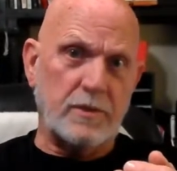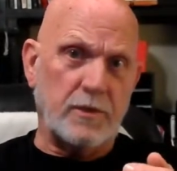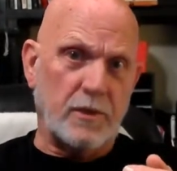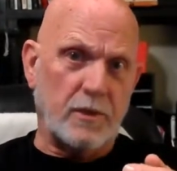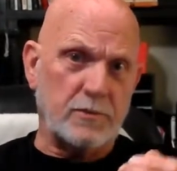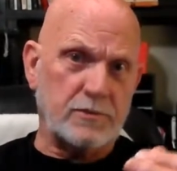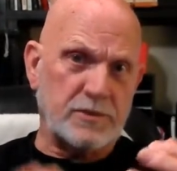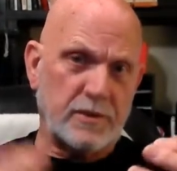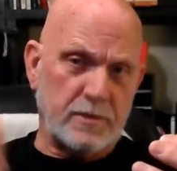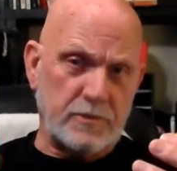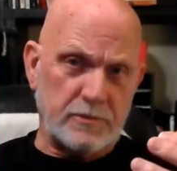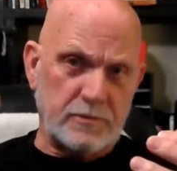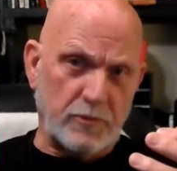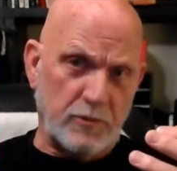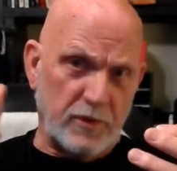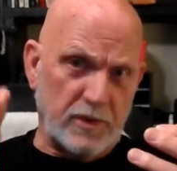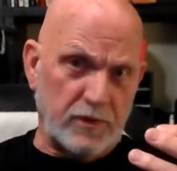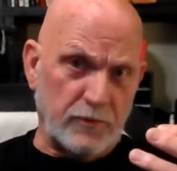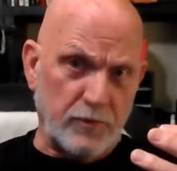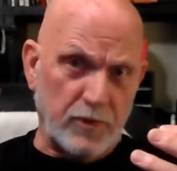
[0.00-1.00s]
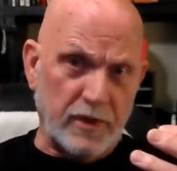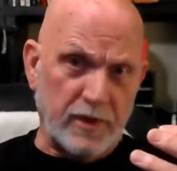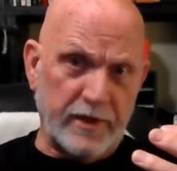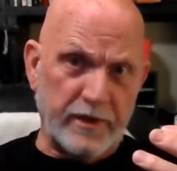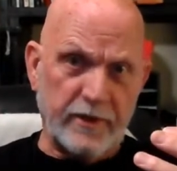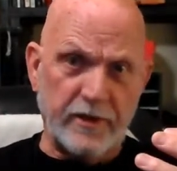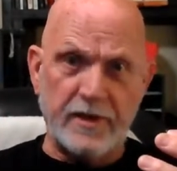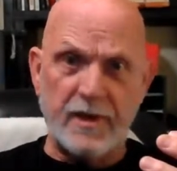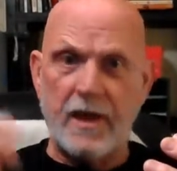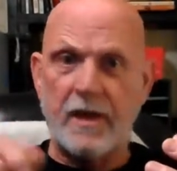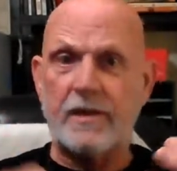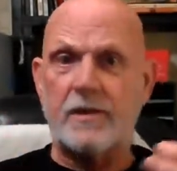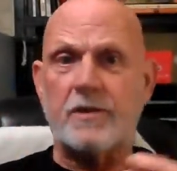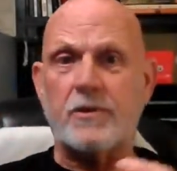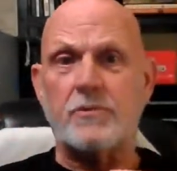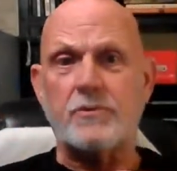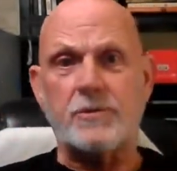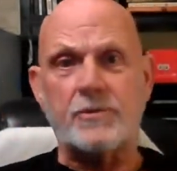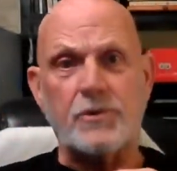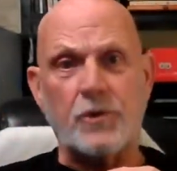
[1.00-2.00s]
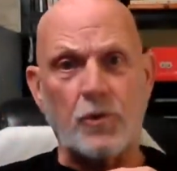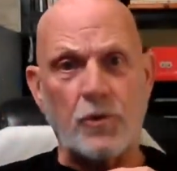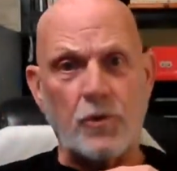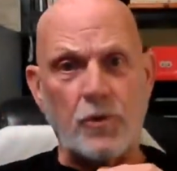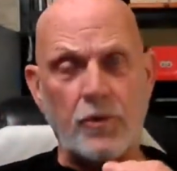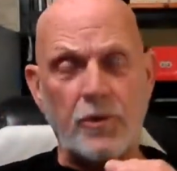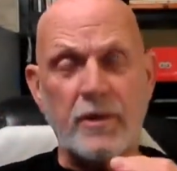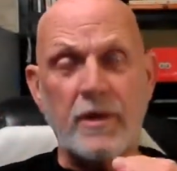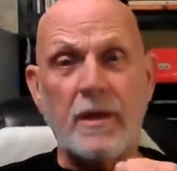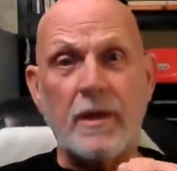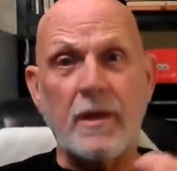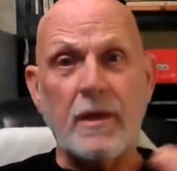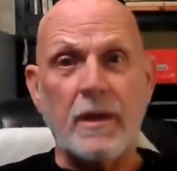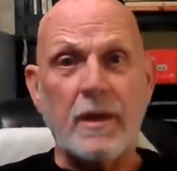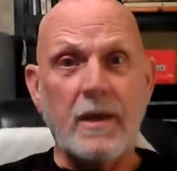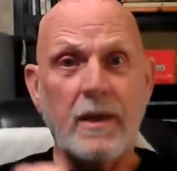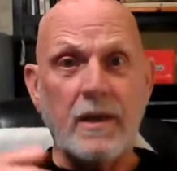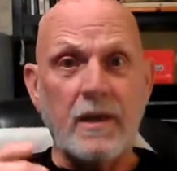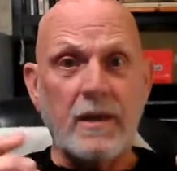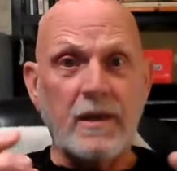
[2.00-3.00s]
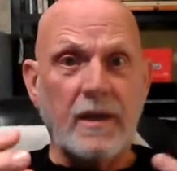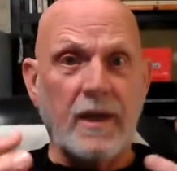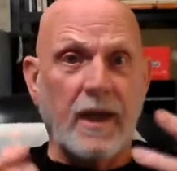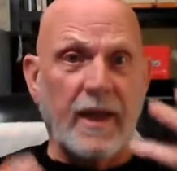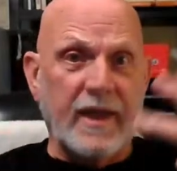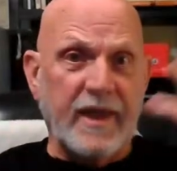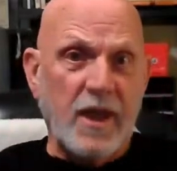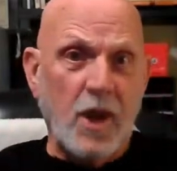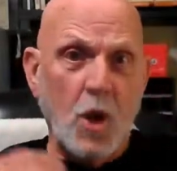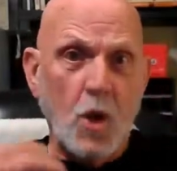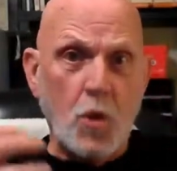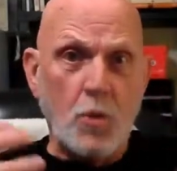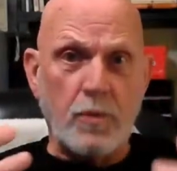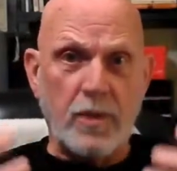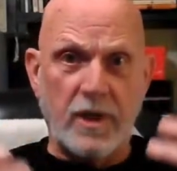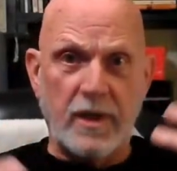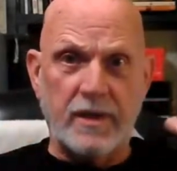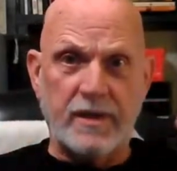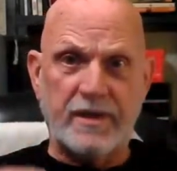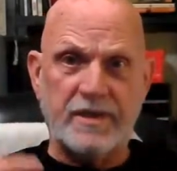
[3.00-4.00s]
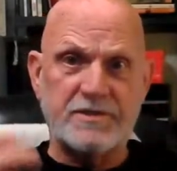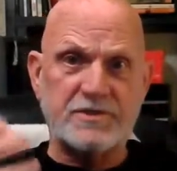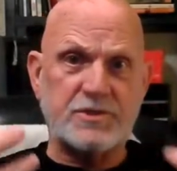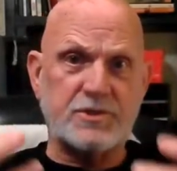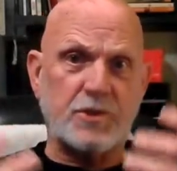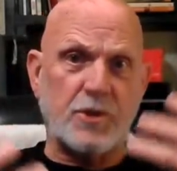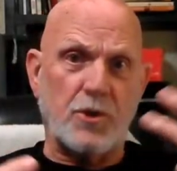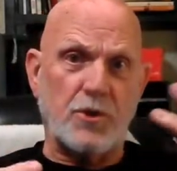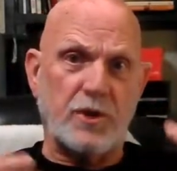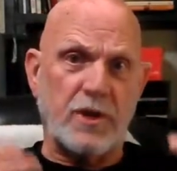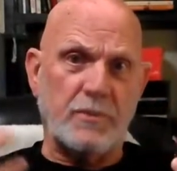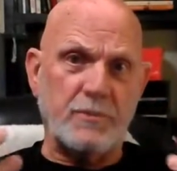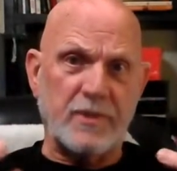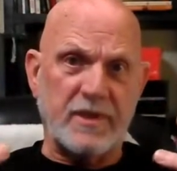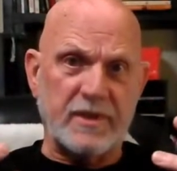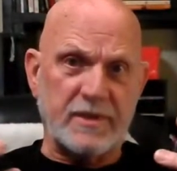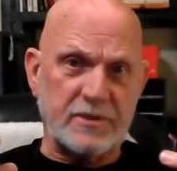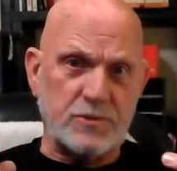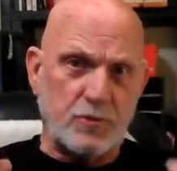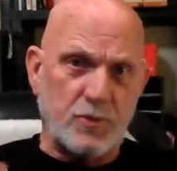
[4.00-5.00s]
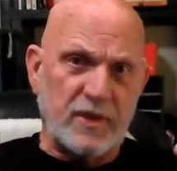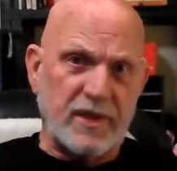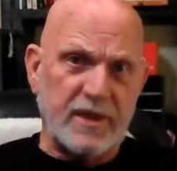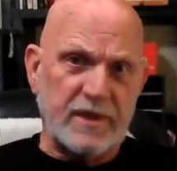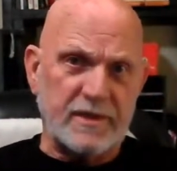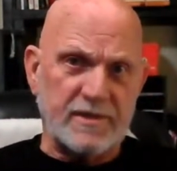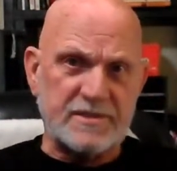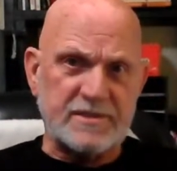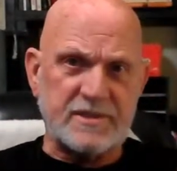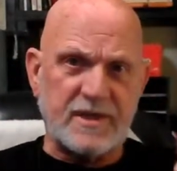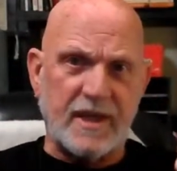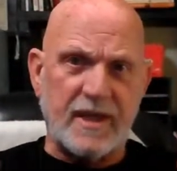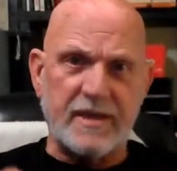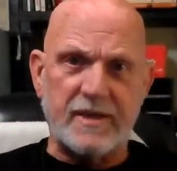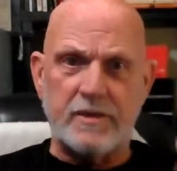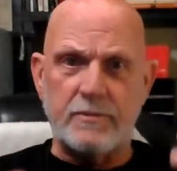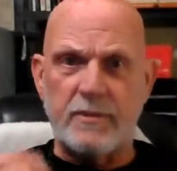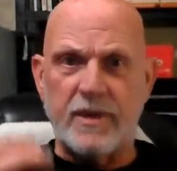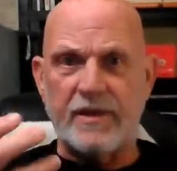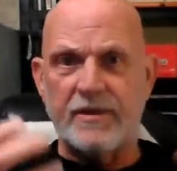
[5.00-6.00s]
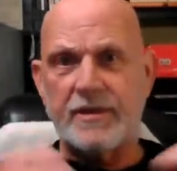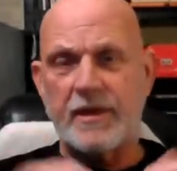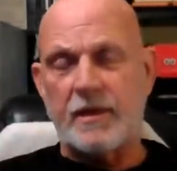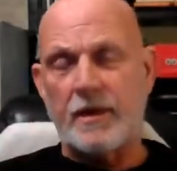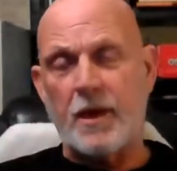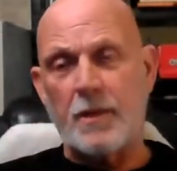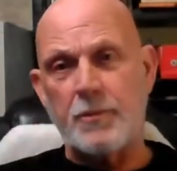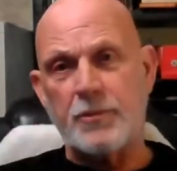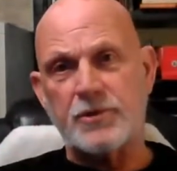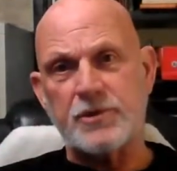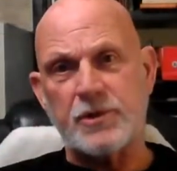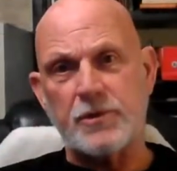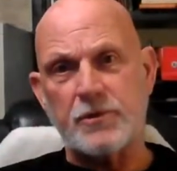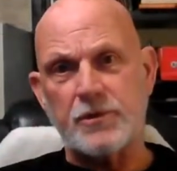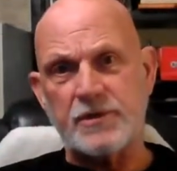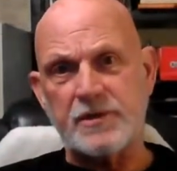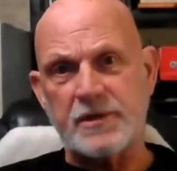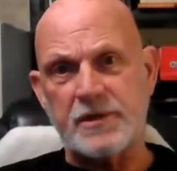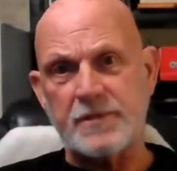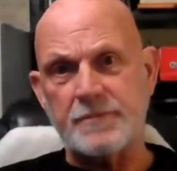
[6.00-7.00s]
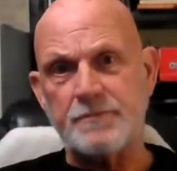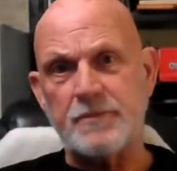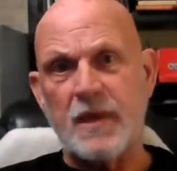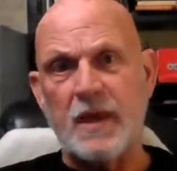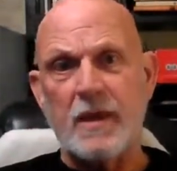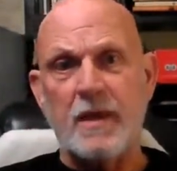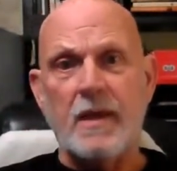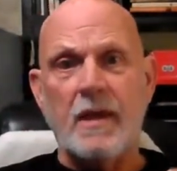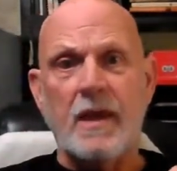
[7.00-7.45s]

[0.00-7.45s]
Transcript: We'll hear it knocking on the door. A hope gets stirred up in us. We get excited about that opportunity.